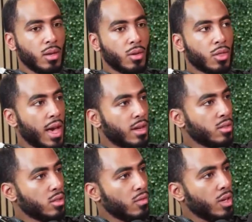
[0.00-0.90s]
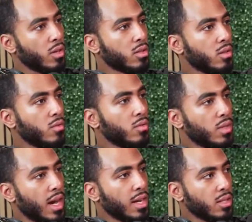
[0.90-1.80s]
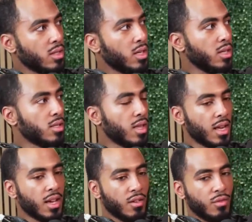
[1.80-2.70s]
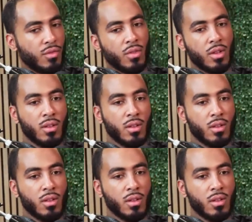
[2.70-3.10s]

thousands of years of dynasties that have